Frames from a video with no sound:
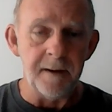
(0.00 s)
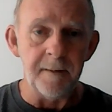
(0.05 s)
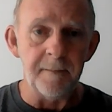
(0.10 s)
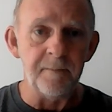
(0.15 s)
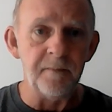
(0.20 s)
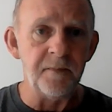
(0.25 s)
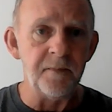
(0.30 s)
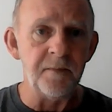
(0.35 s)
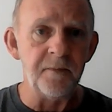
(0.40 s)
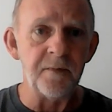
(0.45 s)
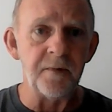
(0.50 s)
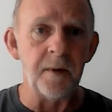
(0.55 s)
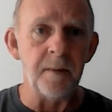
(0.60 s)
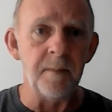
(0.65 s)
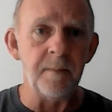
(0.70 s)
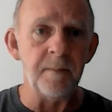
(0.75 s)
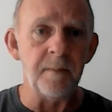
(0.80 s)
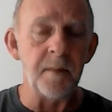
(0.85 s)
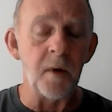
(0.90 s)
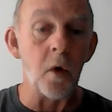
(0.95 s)

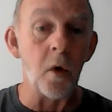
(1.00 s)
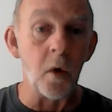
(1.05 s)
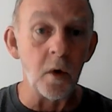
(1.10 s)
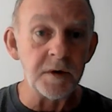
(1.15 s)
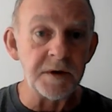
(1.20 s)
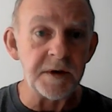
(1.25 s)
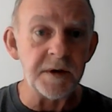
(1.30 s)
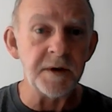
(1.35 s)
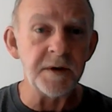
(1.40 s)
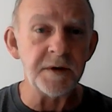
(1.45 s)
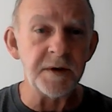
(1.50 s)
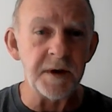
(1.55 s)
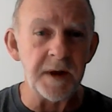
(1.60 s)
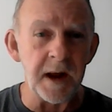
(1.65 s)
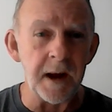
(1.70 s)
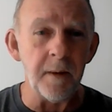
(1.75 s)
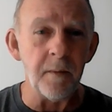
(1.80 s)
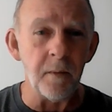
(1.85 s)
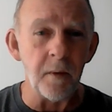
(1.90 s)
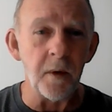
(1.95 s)
from horses
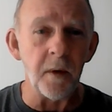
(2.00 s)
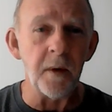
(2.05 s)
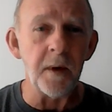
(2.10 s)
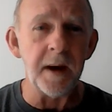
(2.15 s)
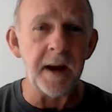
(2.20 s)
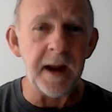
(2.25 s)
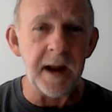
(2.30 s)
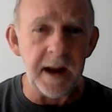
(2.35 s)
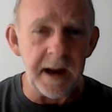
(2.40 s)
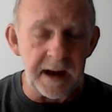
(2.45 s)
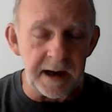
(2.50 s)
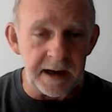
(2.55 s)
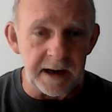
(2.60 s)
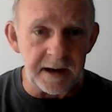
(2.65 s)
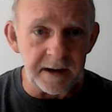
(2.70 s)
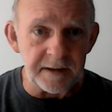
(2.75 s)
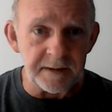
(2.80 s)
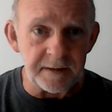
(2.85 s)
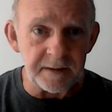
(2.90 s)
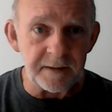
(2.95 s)
that were in
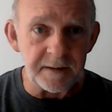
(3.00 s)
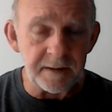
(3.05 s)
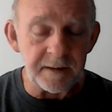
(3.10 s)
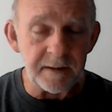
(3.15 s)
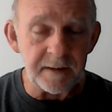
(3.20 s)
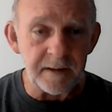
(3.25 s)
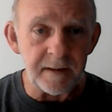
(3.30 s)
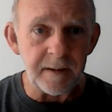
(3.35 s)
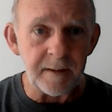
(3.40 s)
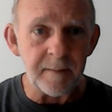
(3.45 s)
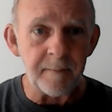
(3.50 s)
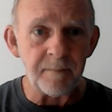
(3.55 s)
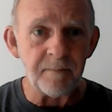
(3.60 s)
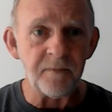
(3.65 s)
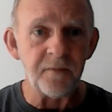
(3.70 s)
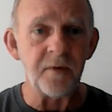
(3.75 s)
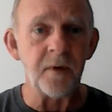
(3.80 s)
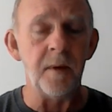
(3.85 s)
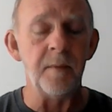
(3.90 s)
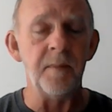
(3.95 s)
it,
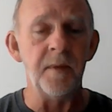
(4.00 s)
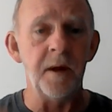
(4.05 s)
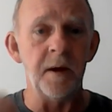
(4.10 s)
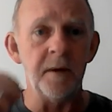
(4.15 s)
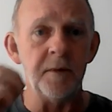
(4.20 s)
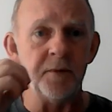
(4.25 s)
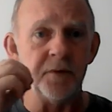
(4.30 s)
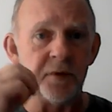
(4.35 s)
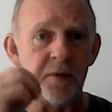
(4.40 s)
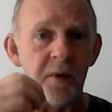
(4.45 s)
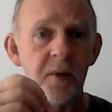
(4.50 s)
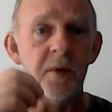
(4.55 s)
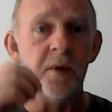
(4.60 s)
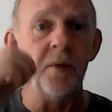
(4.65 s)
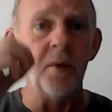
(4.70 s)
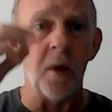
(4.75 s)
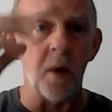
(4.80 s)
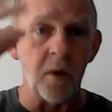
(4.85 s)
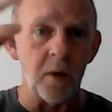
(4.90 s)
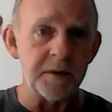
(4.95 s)
from the
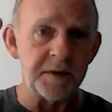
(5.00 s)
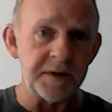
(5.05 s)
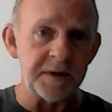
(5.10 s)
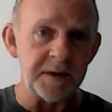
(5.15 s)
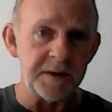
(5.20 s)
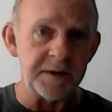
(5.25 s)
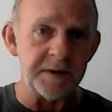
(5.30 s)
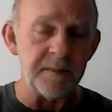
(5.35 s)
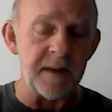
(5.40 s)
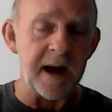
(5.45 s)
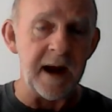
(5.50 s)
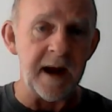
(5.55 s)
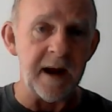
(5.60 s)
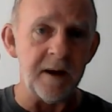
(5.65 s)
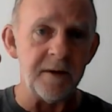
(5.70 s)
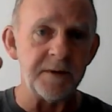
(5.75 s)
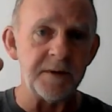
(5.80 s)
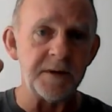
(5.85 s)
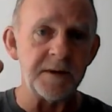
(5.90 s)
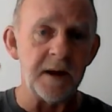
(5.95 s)
true horses'
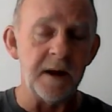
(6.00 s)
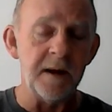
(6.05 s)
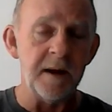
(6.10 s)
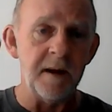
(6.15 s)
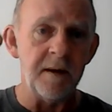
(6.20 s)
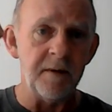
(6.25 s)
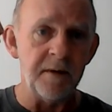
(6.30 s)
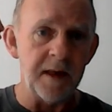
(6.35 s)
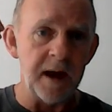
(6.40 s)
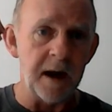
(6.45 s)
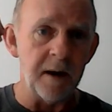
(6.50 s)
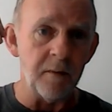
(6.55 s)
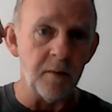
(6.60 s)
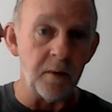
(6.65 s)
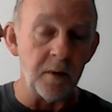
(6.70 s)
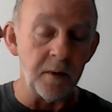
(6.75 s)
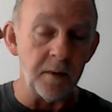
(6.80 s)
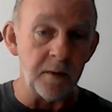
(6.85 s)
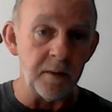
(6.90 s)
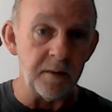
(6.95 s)
mouths that
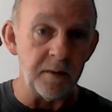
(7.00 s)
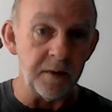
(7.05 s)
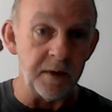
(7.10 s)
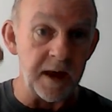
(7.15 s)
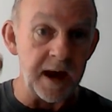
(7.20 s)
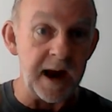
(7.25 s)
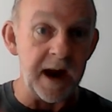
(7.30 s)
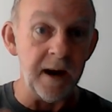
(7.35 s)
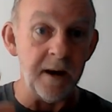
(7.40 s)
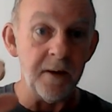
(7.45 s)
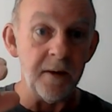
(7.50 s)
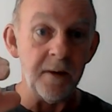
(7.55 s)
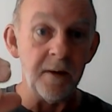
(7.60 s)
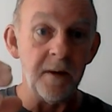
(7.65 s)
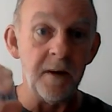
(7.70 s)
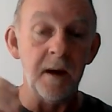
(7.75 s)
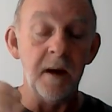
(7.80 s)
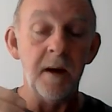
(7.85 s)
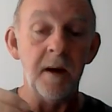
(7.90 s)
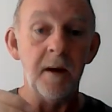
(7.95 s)
were there
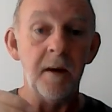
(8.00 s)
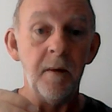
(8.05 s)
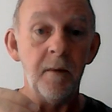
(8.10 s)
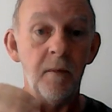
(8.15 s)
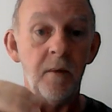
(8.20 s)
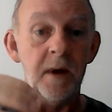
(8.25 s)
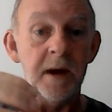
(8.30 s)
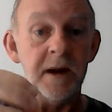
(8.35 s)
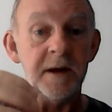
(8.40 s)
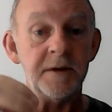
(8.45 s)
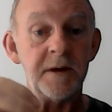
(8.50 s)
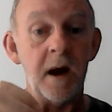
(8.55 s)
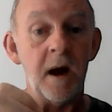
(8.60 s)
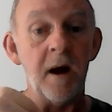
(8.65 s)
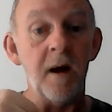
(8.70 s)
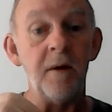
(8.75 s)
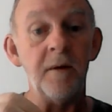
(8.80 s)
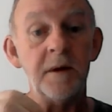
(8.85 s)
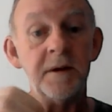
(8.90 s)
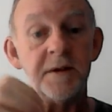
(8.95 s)
when
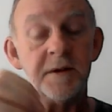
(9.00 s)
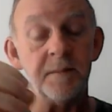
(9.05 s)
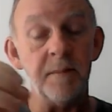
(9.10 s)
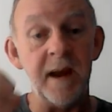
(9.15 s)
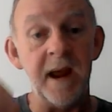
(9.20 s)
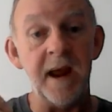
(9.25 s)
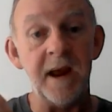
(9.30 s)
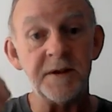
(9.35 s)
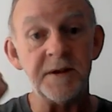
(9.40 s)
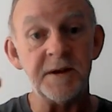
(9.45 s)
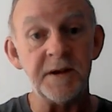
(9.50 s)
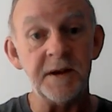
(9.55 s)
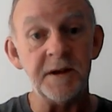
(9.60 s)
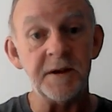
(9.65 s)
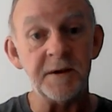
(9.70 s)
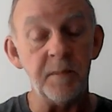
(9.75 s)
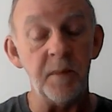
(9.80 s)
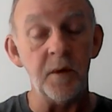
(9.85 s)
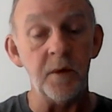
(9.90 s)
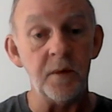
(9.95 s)
all this mess and
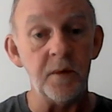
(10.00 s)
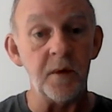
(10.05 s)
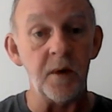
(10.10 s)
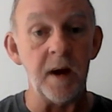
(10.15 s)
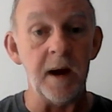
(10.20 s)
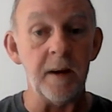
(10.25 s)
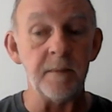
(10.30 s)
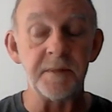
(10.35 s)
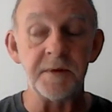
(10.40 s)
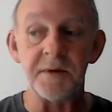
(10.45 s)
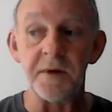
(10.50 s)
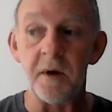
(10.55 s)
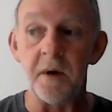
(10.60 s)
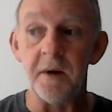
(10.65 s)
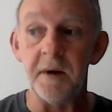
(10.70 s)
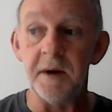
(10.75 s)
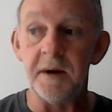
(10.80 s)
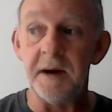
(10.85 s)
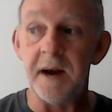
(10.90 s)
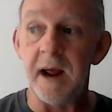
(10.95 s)
this bull crap
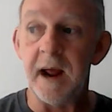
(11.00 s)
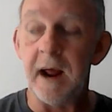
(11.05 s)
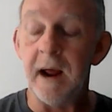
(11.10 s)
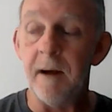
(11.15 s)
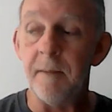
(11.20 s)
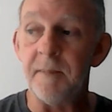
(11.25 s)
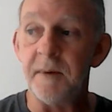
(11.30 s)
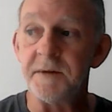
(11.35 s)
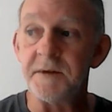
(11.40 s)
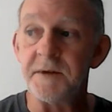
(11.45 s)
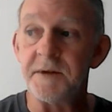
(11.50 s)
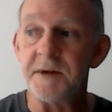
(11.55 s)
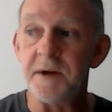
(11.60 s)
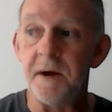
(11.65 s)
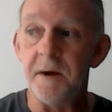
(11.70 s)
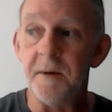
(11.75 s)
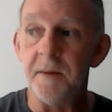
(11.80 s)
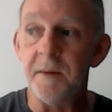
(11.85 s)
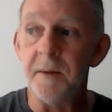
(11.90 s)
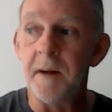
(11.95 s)
started to happen.
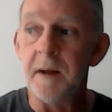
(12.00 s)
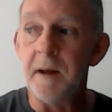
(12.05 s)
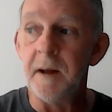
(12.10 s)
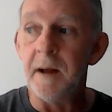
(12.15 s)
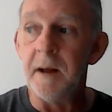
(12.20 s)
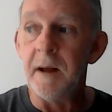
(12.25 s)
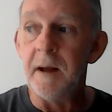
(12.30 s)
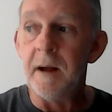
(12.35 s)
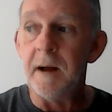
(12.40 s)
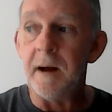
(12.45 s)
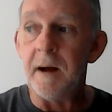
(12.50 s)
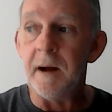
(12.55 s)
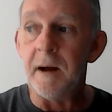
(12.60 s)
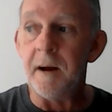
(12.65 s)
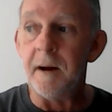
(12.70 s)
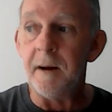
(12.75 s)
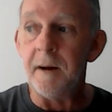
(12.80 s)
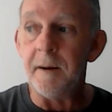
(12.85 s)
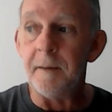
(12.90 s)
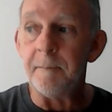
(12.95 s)
So
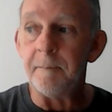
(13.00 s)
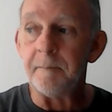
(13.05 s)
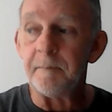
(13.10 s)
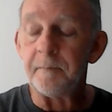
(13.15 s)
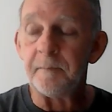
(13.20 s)
I'm